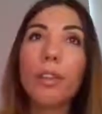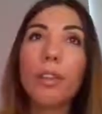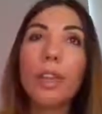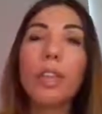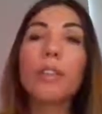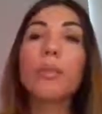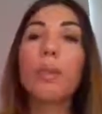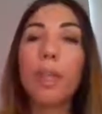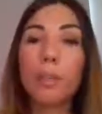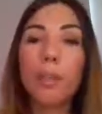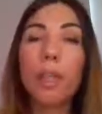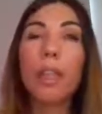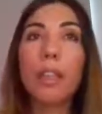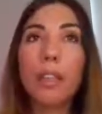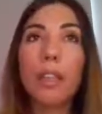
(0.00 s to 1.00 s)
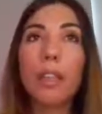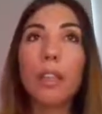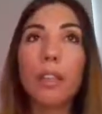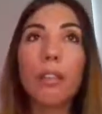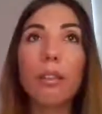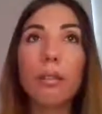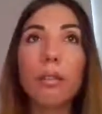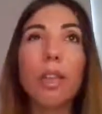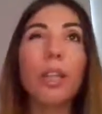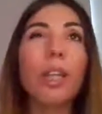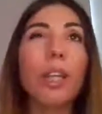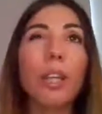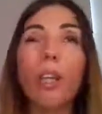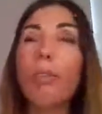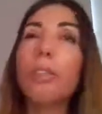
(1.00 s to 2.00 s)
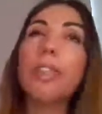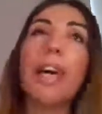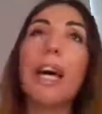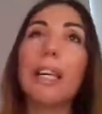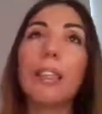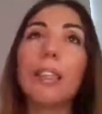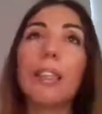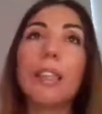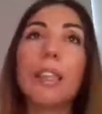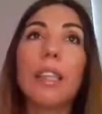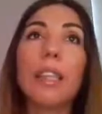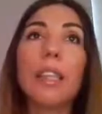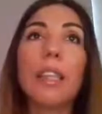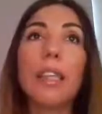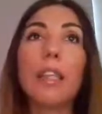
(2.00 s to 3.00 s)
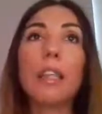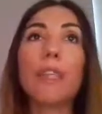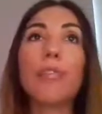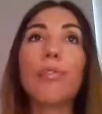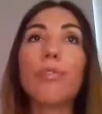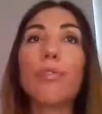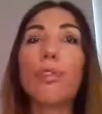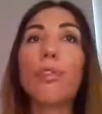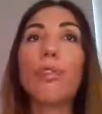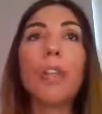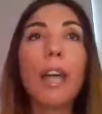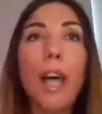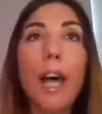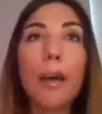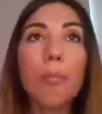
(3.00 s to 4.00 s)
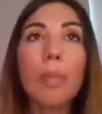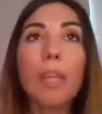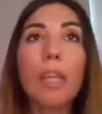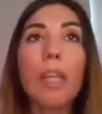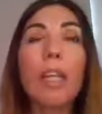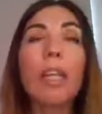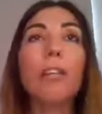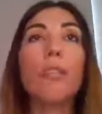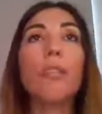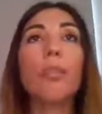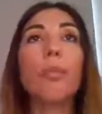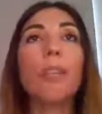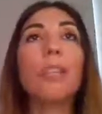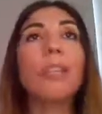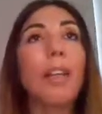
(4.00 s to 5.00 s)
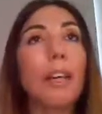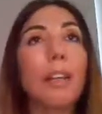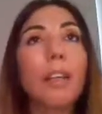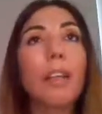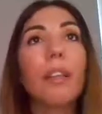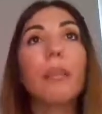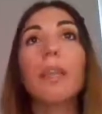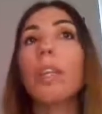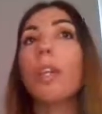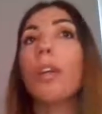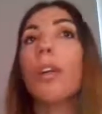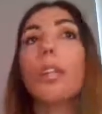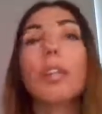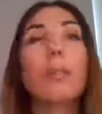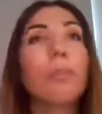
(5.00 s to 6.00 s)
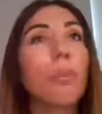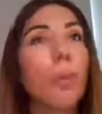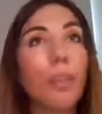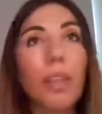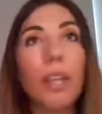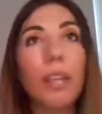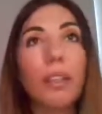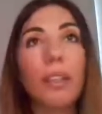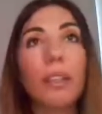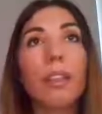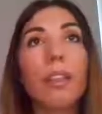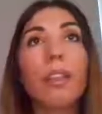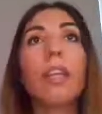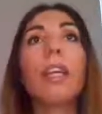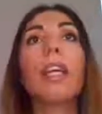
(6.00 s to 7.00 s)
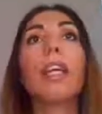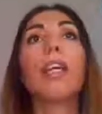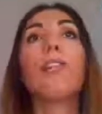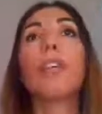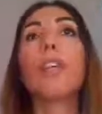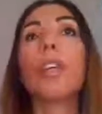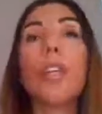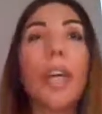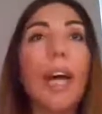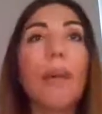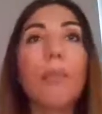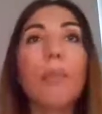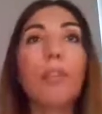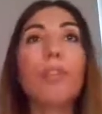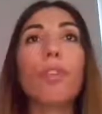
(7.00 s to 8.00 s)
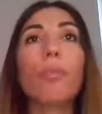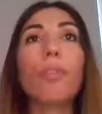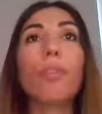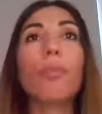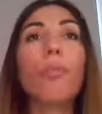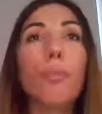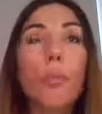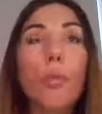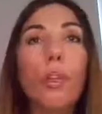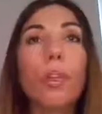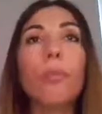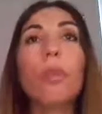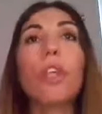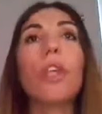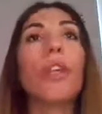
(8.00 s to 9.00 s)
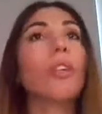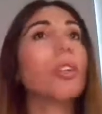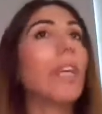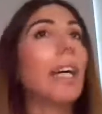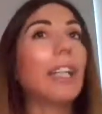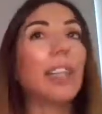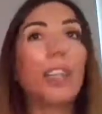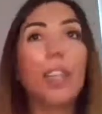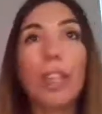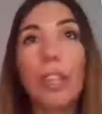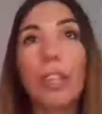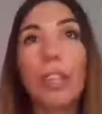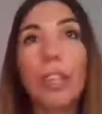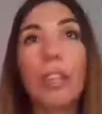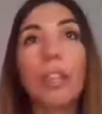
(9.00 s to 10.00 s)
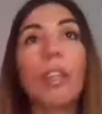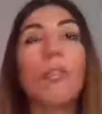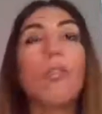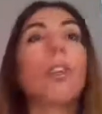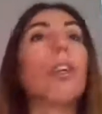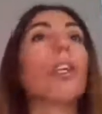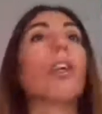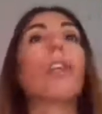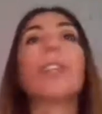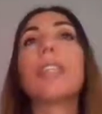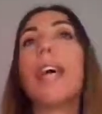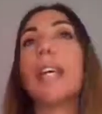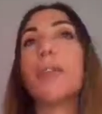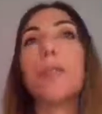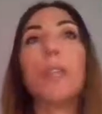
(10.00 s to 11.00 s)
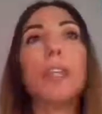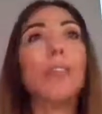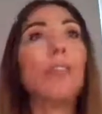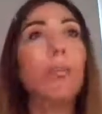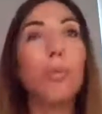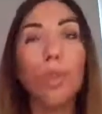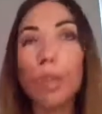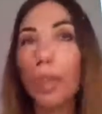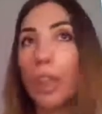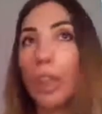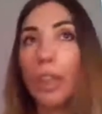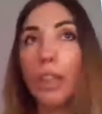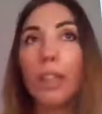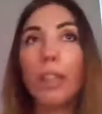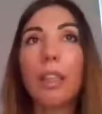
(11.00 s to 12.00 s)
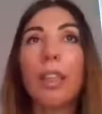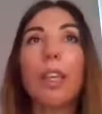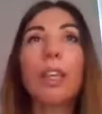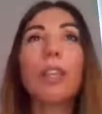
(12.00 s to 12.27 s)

That's why we are here. We can always add. If you're not happy and if you want darker, we can always put darker. If you're not happy, if you want more, we can always add shading. We can always add even more shading.